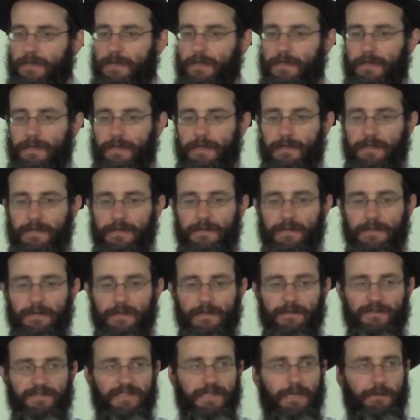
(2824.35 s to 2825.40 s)
is
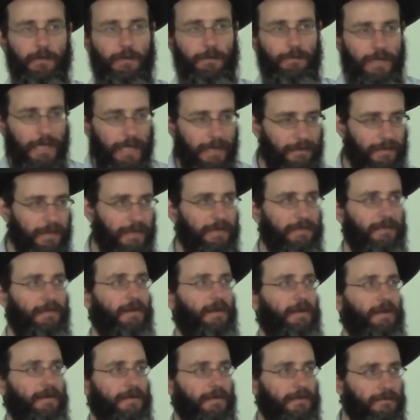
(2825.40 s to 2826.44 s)
of someone playing the
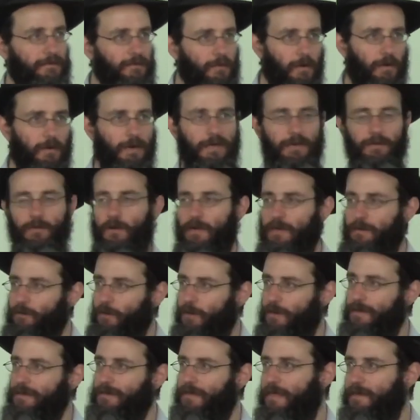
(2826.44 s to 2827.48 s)
guitar more and more and
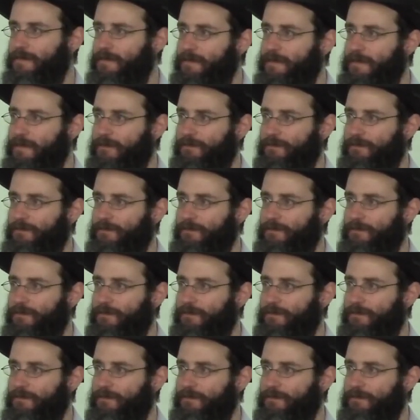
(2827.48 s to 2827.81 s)
more intensely,